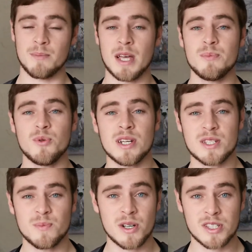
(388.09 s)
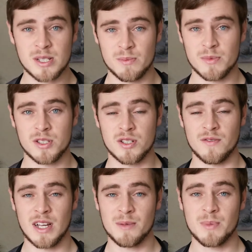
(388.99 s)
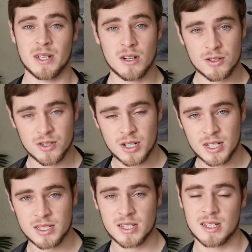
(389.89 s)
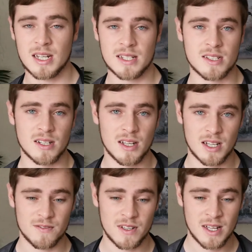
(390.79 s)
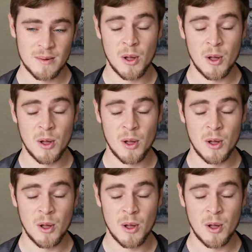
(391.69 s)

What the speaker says: may predispose him to developing arthritis later in life.